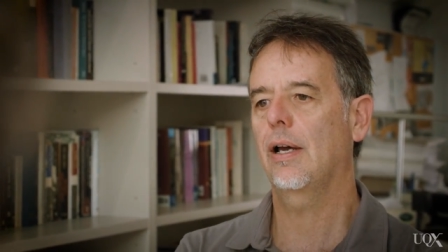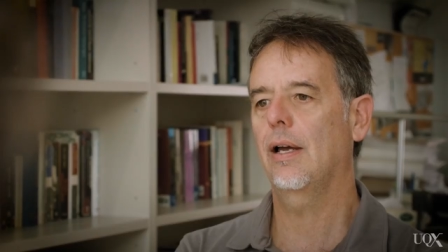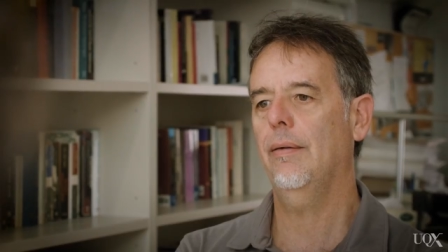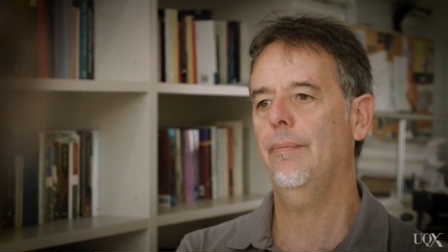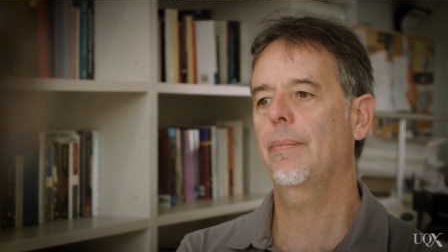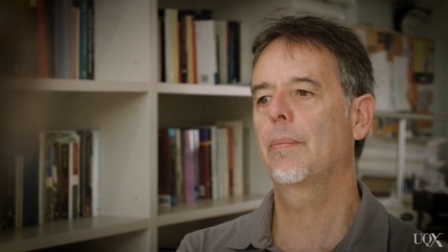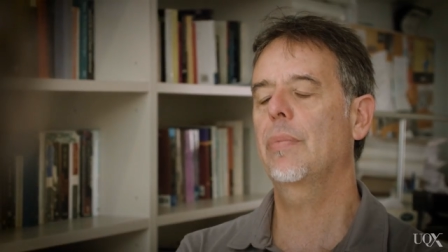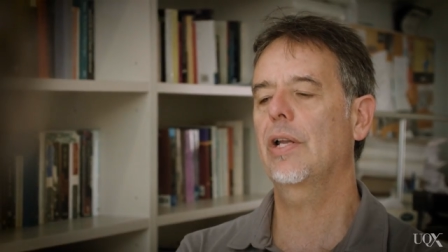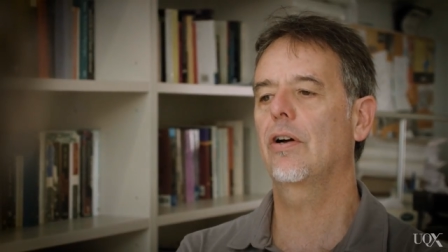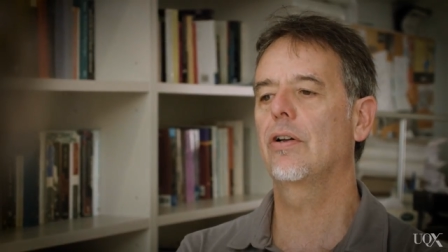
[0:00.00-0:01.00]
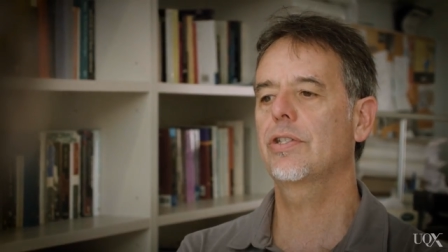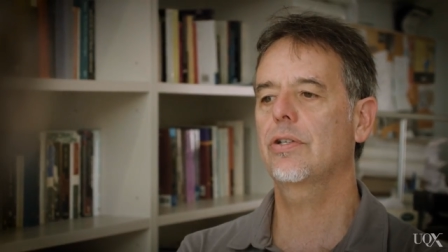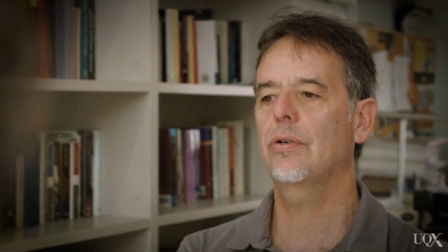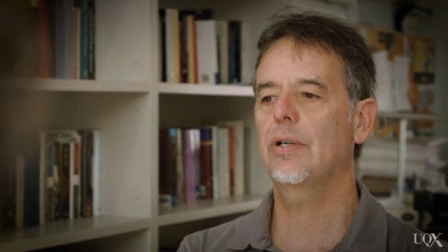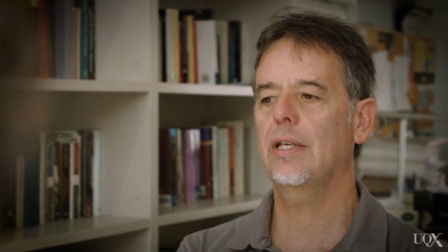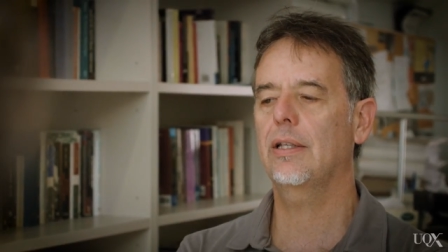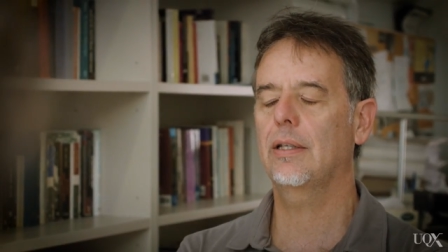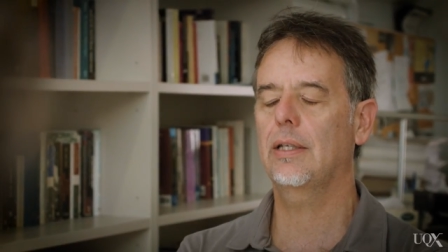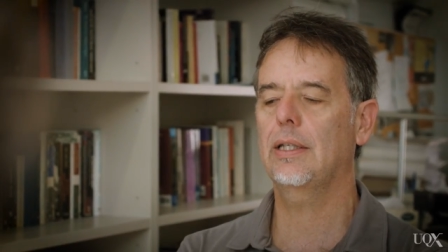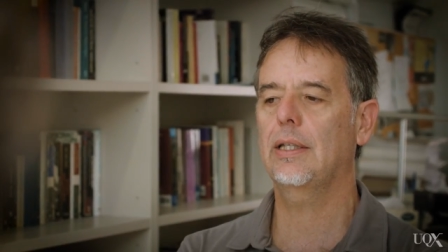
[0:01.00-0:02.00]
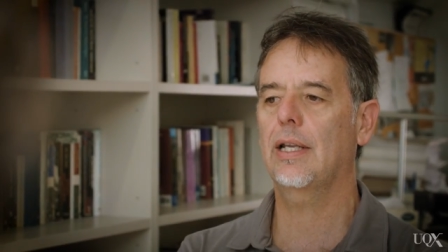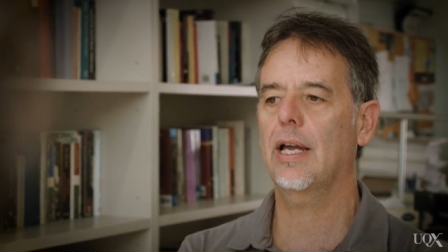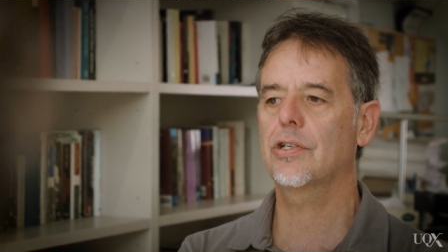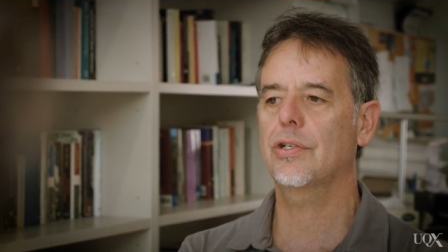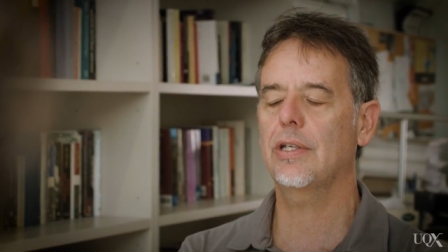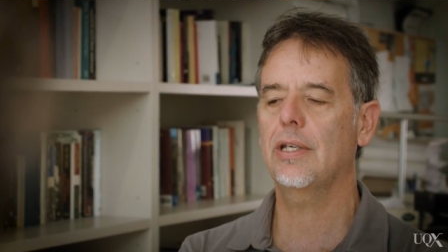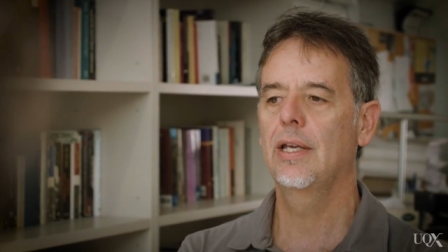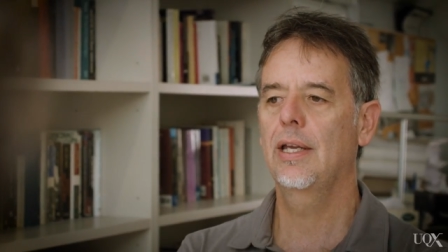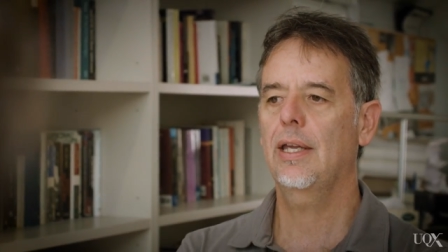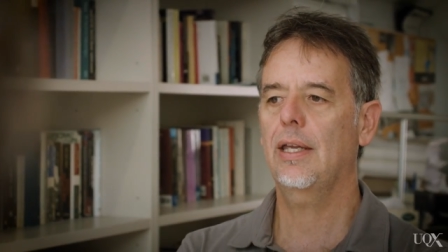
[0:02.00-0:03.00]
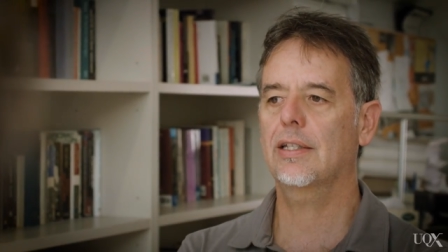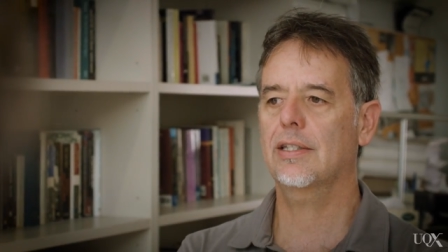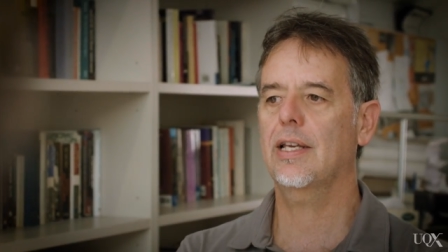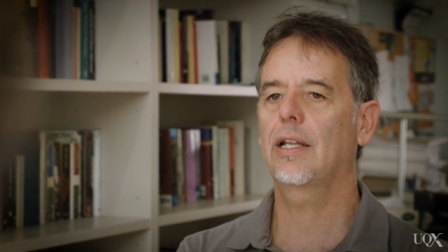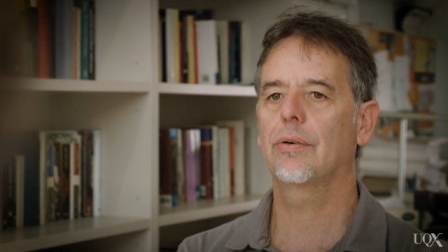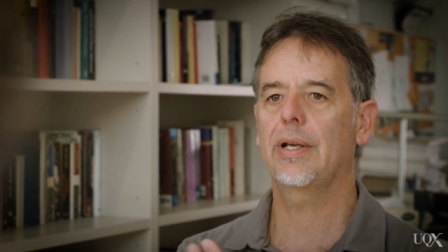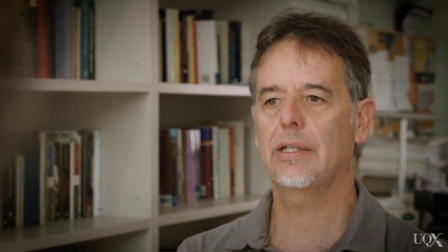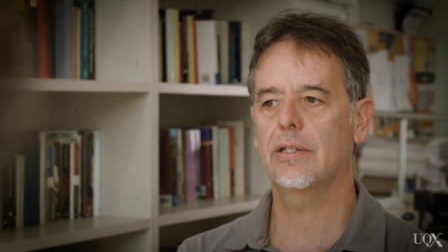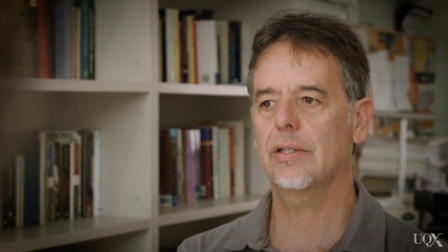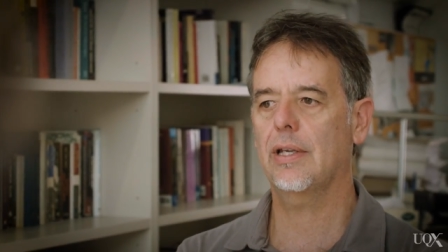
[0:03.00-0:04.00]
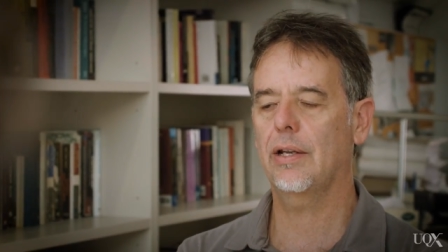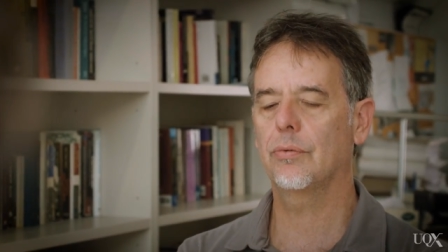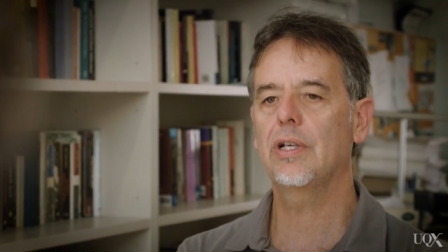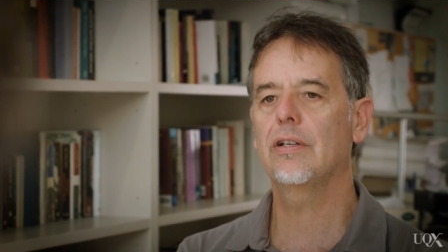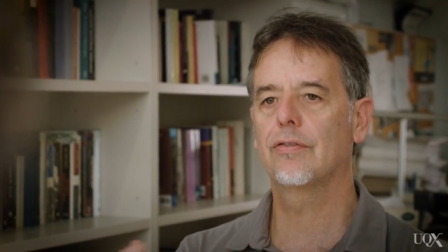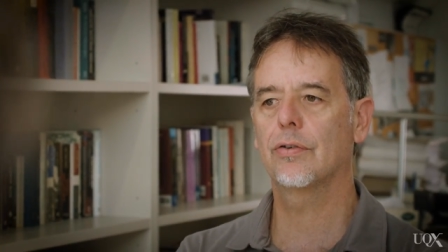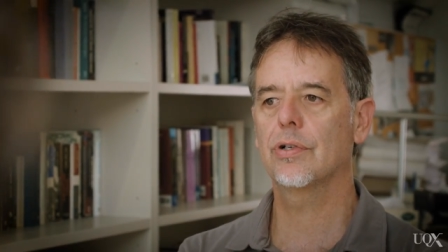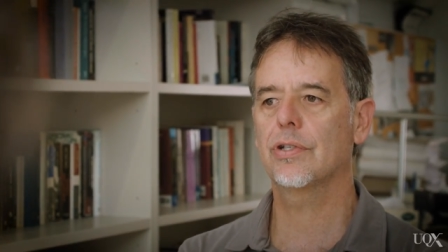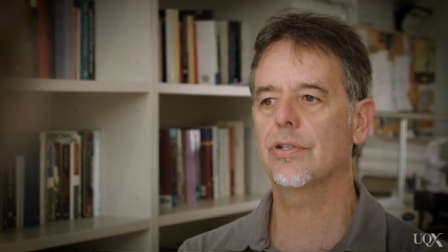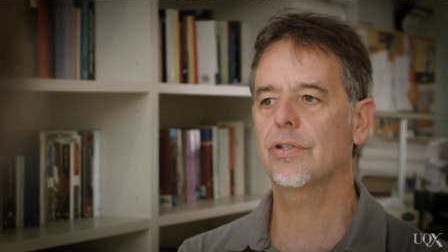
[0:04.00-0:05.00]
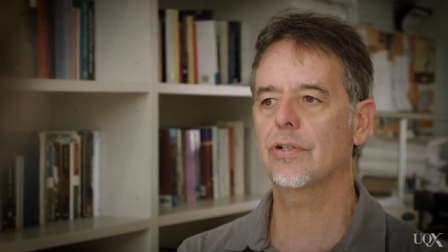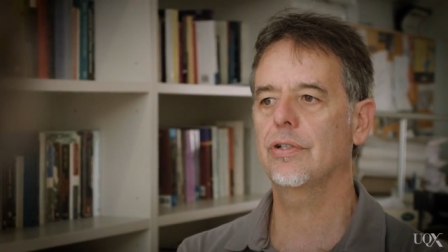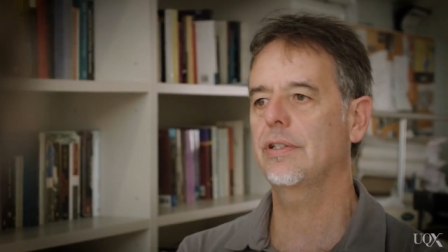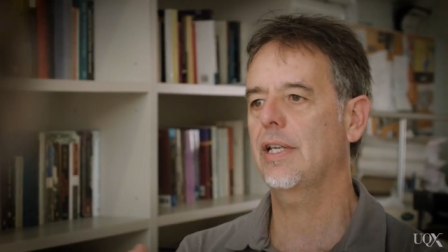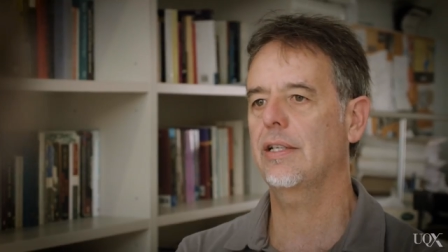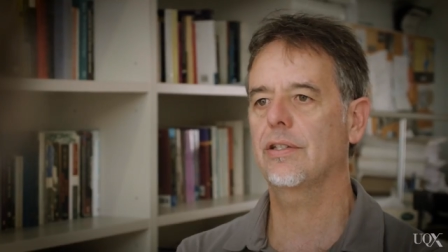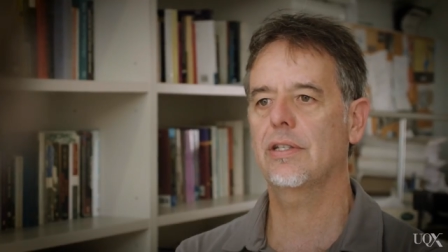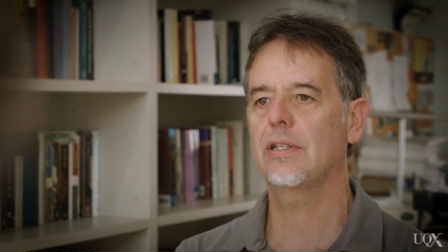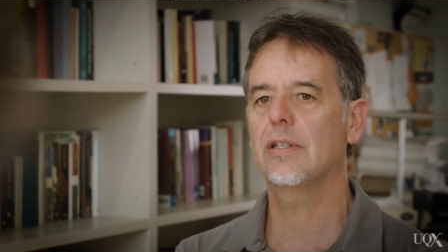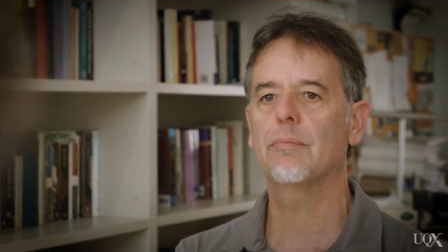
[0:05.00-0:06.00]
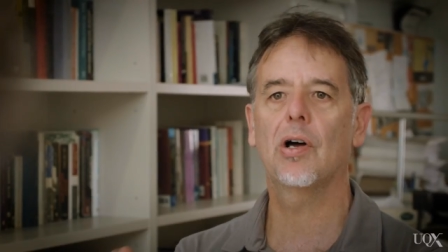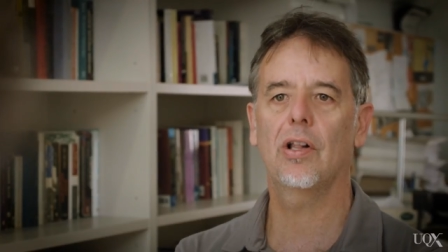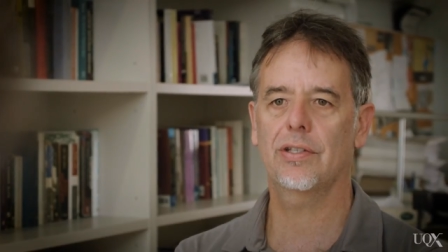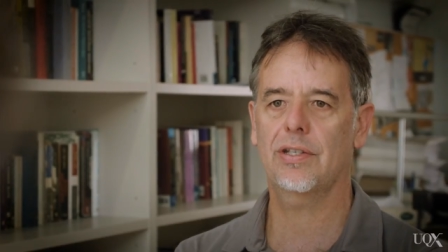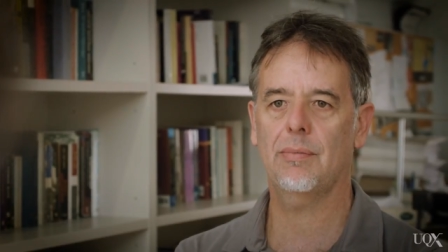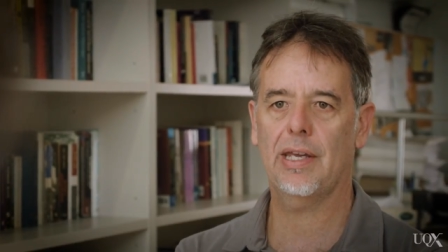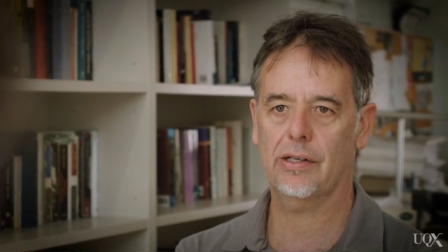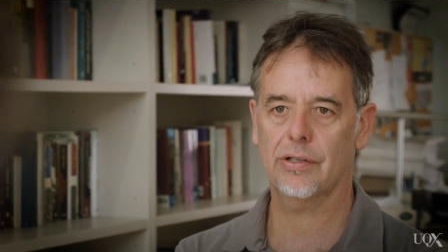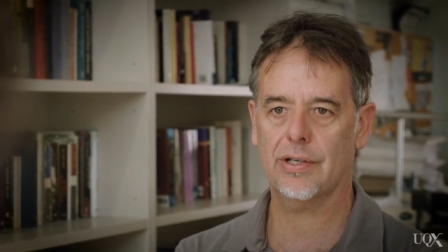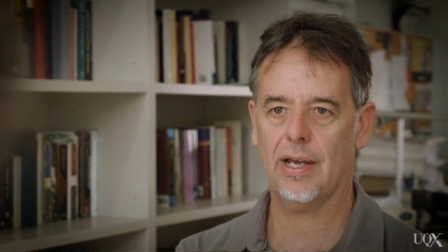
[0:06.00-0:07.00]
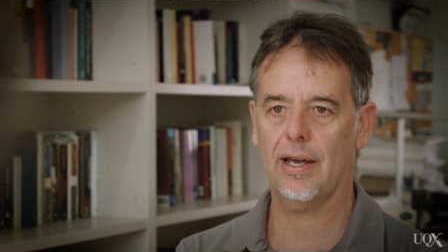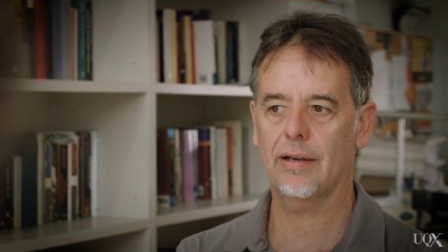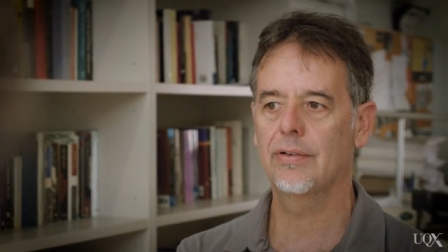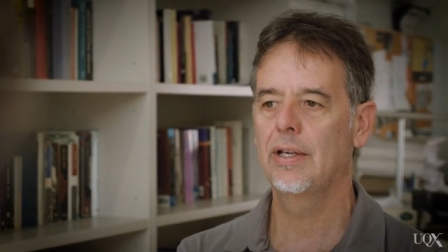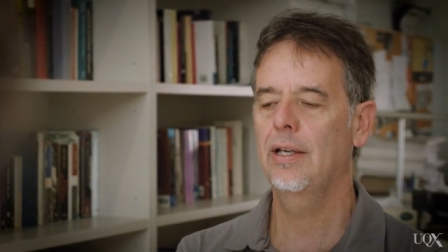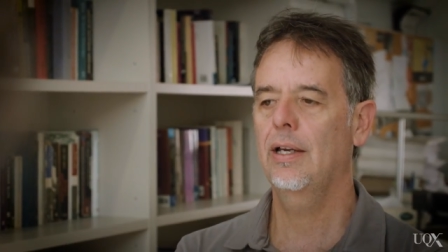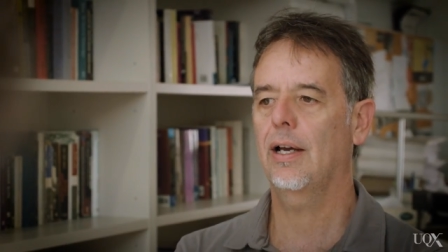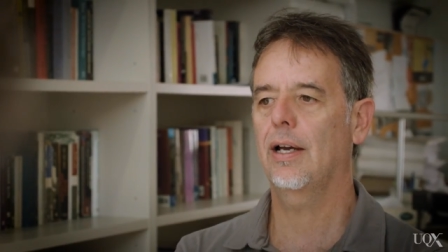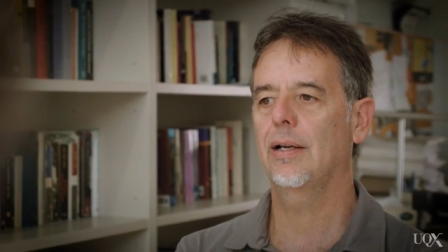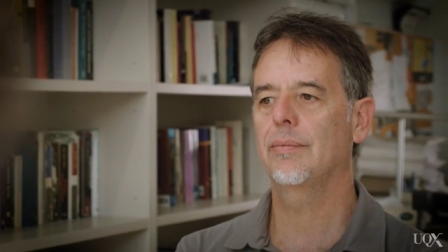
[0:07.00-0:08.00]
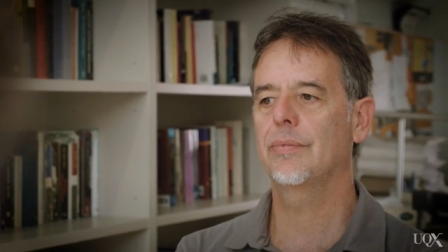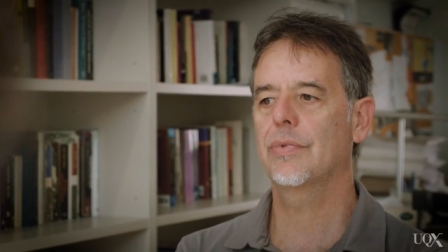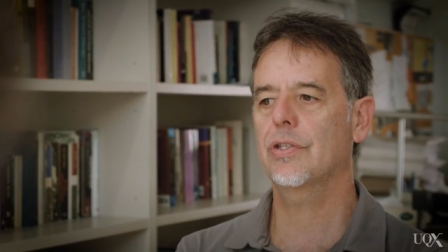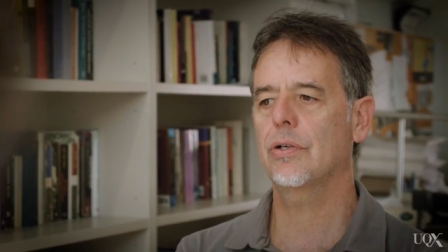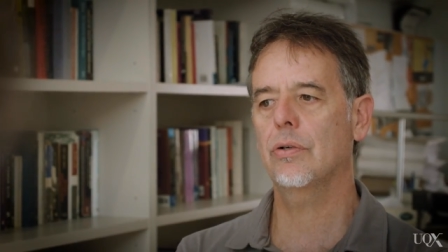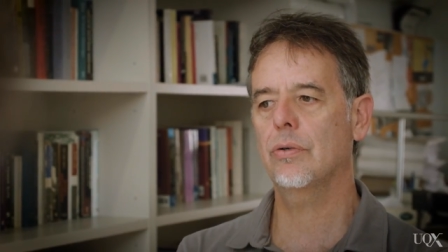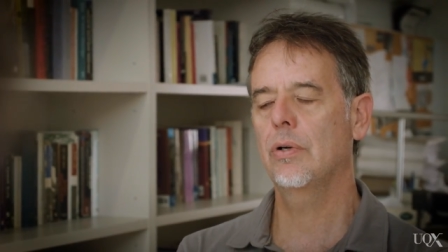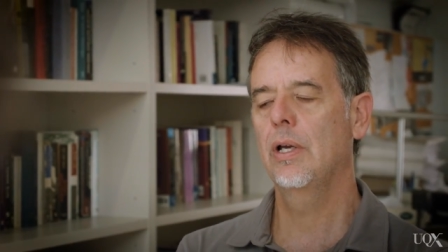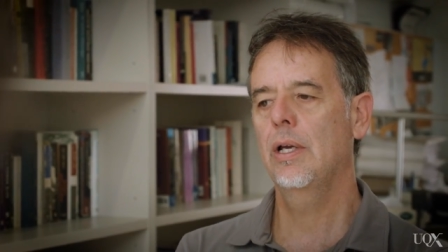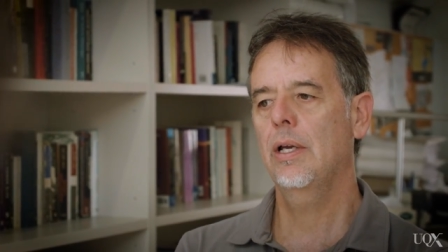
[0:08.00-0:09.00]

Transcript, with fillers: um, but also it, it actually accelerates and reinforces certain tendencies that policymakers have. Um, so